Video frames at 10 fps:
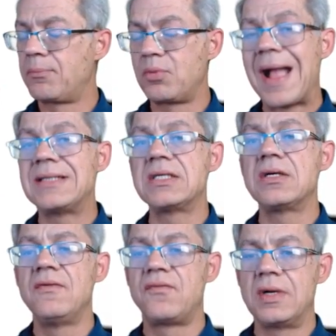
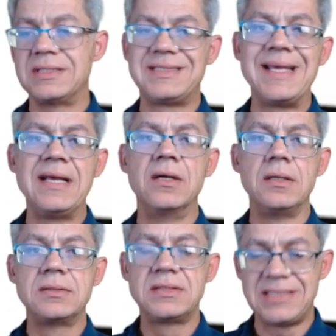practical for a
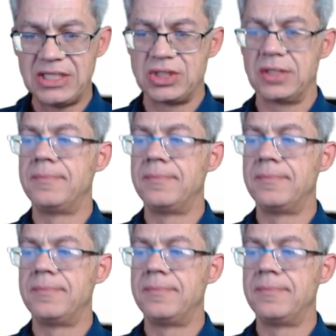single teacher.